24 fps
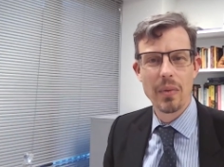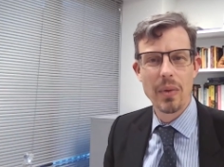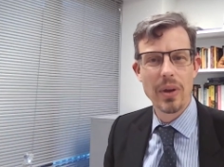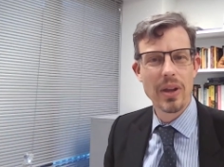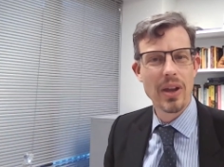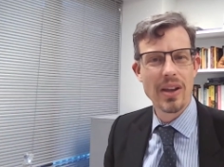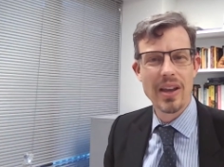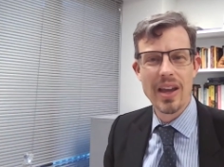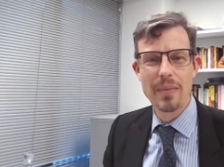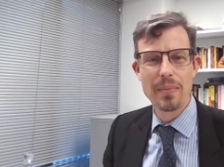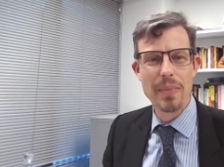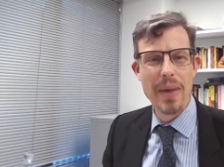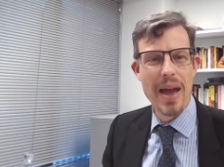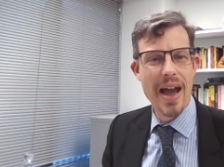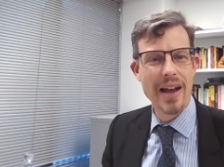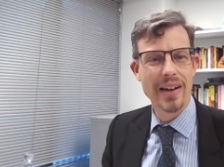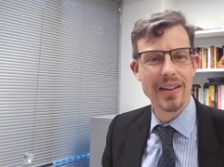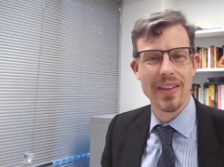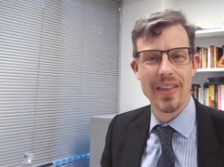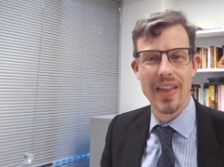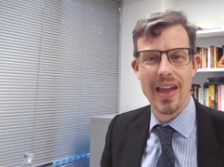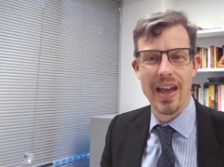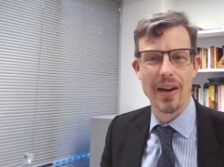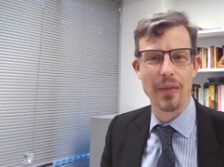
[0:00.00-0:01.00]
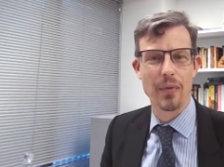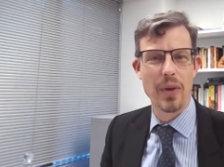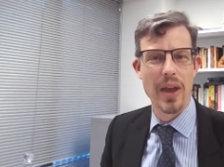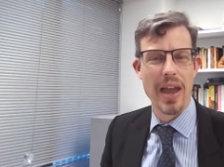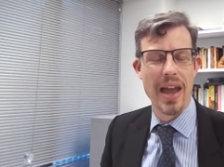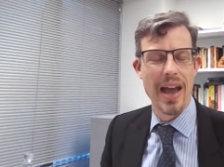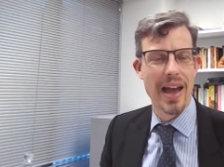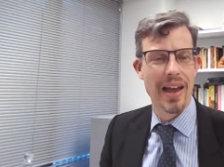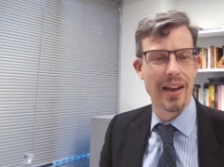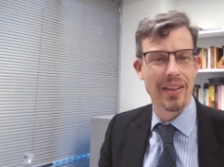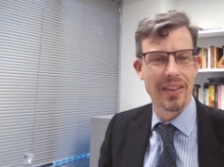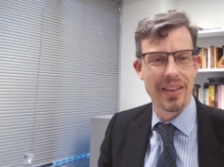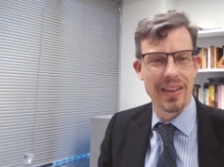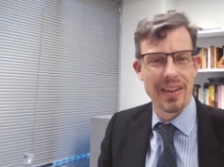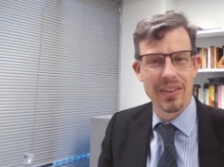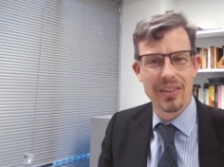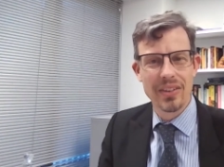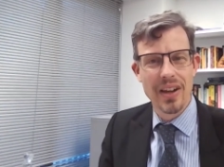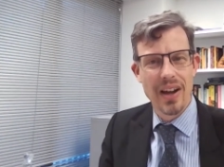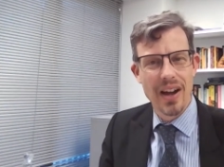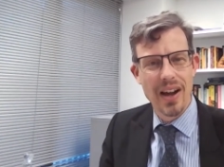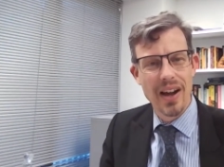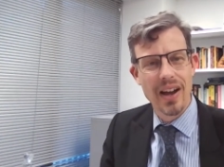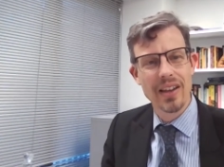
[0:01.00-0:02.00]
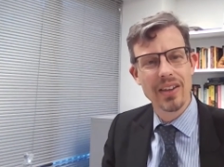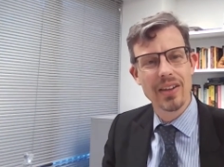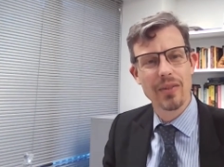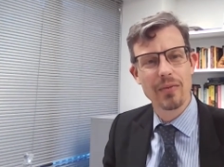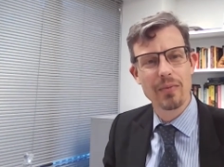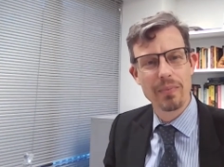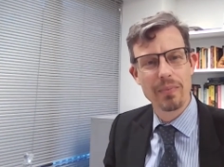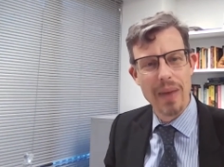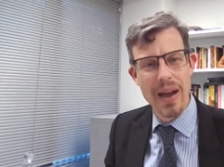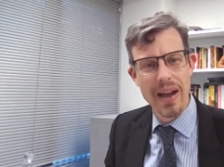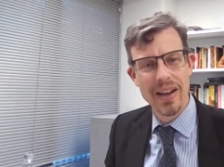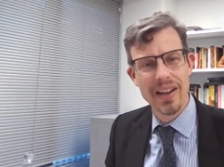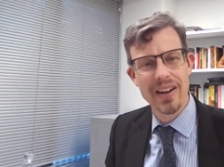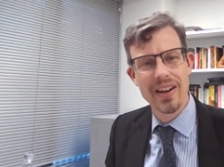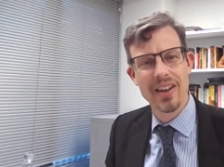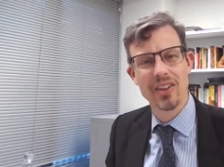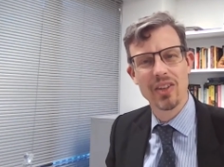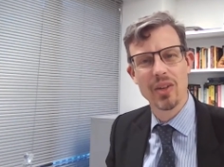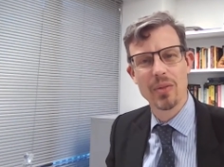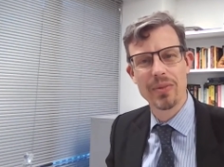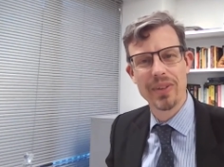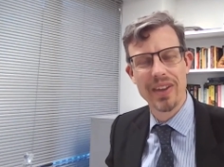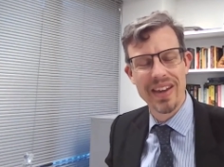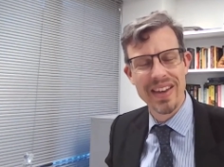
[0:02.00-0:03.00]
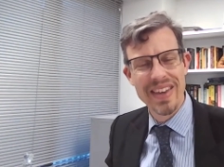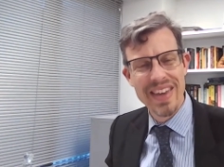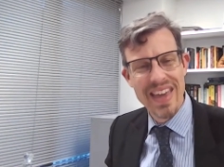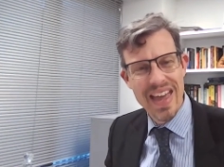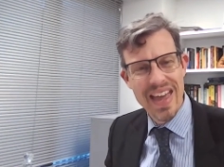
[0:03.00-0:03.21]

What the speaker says: We could get back to that if we had these kinds of mechanisms